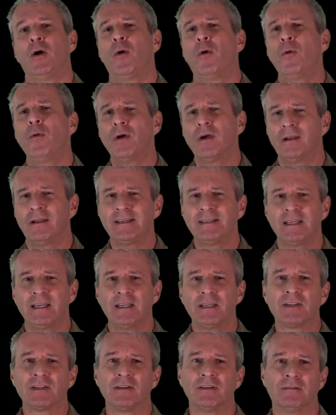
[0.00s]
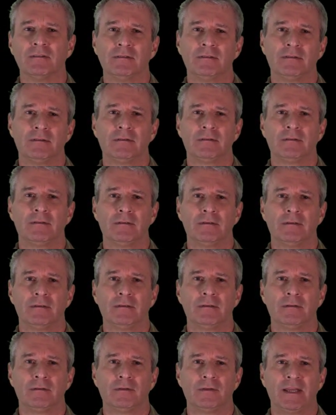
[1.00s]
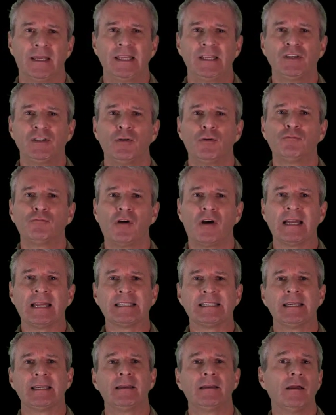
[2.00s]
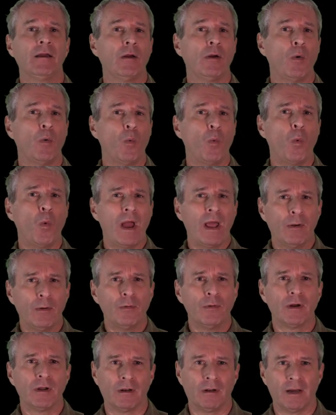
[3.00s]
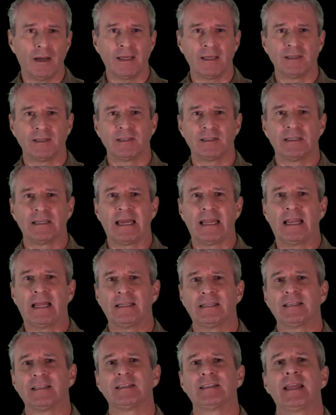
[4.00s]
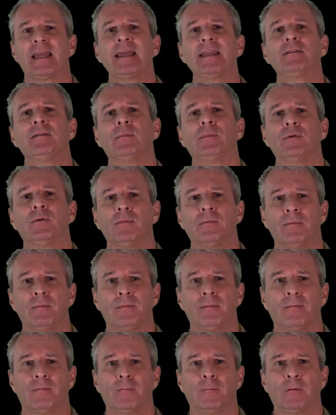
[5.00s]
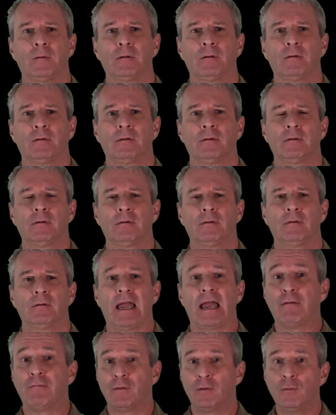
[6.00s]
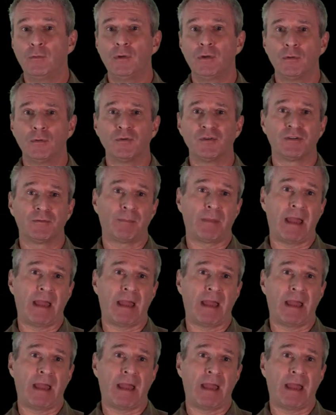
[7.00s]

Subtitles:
Organization. Is your writing well organized and understandable? Have you used